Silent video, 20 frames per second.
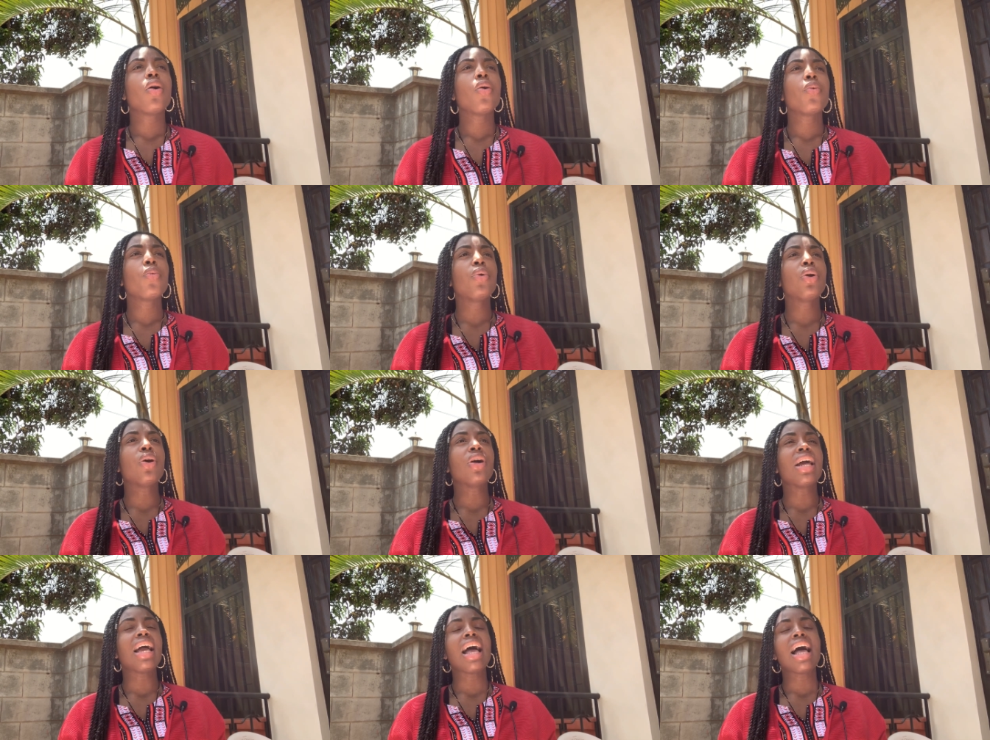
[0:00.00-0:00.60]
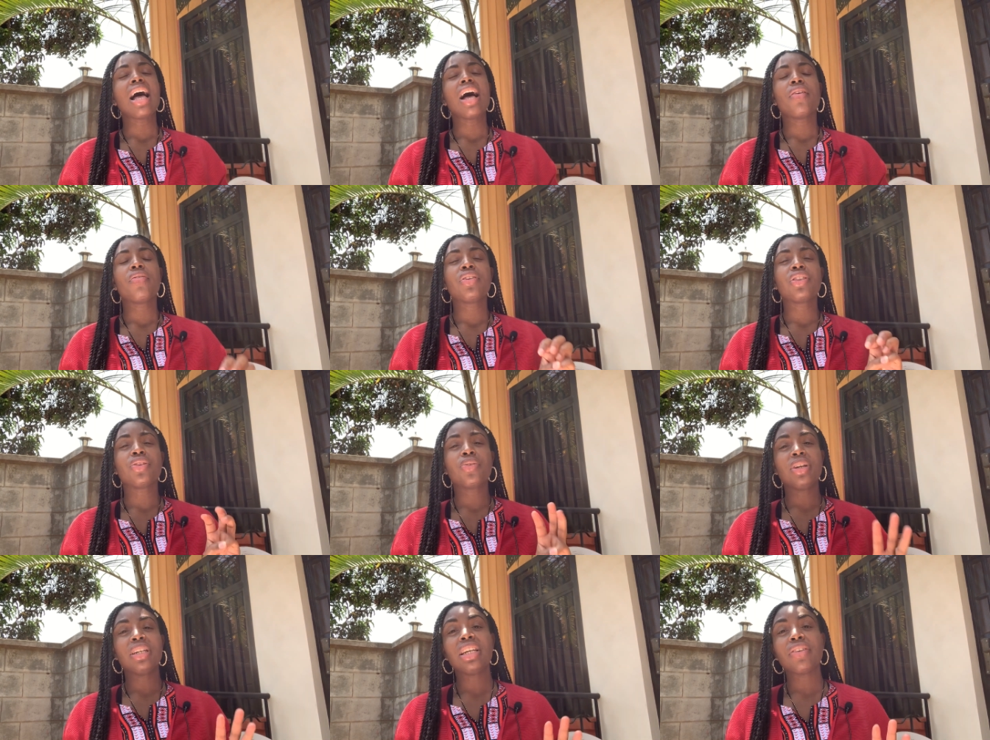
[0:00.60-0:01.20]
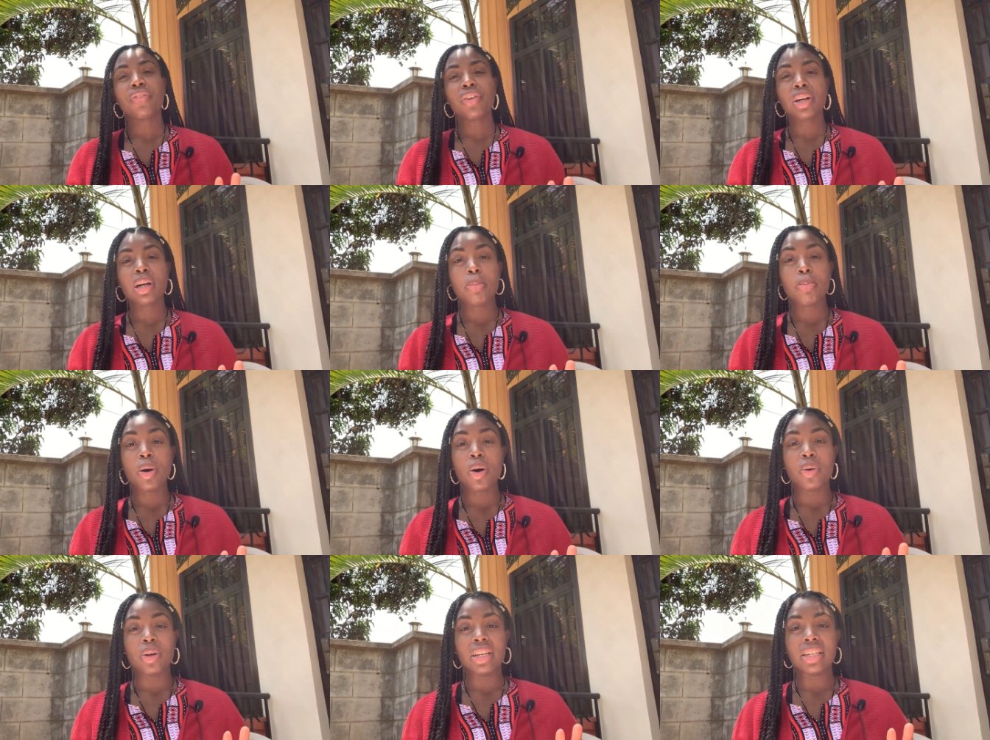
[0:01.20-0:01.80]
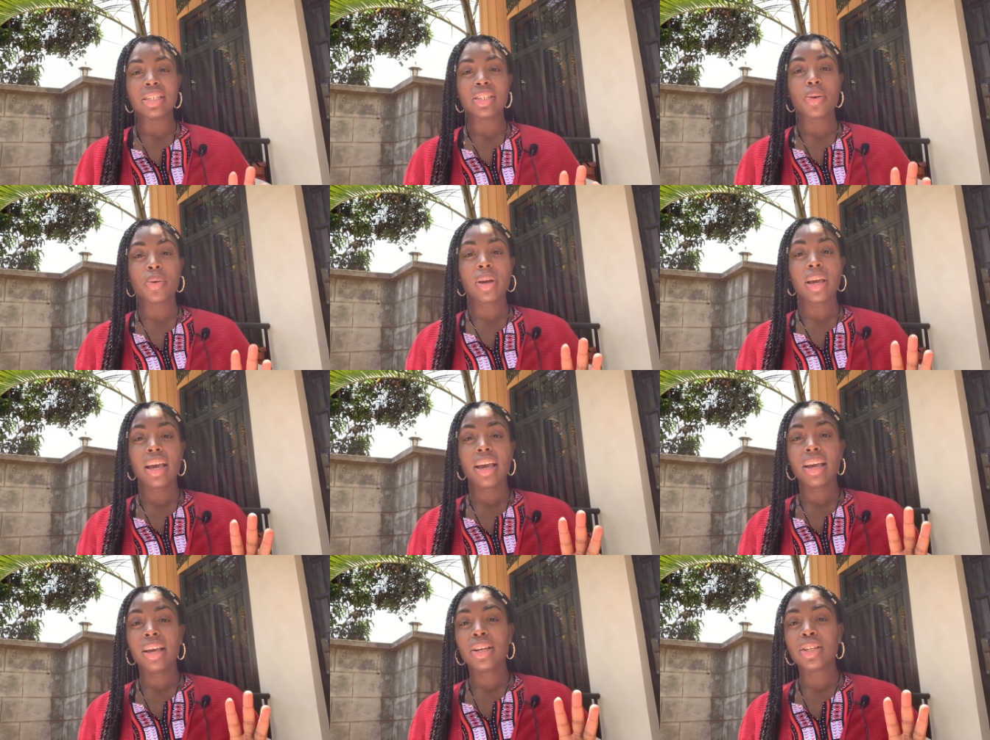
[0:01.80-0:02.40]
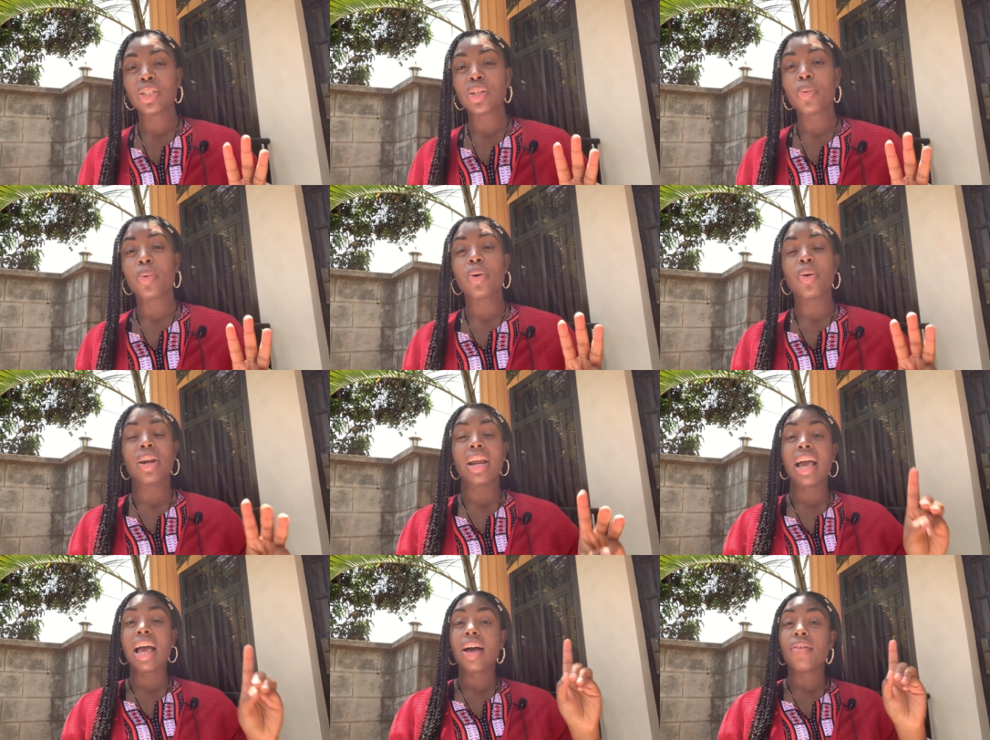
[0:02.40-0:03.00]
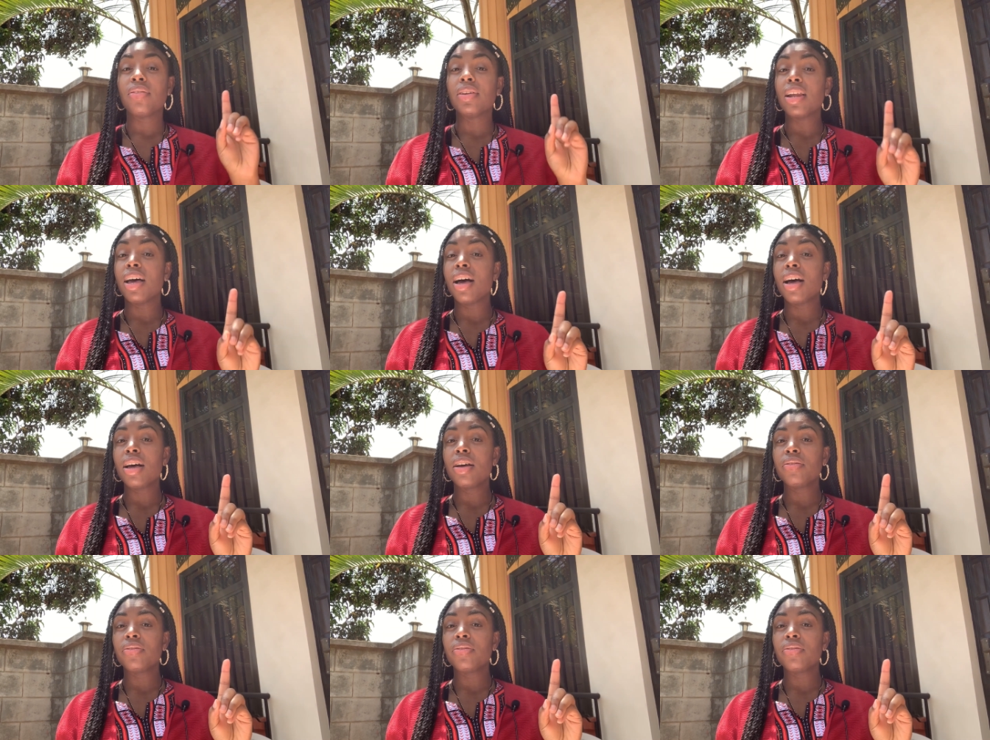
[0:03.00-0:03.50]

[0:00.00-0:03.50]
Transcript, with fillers: we're gonna have three different components, okay? So we're gonna have love,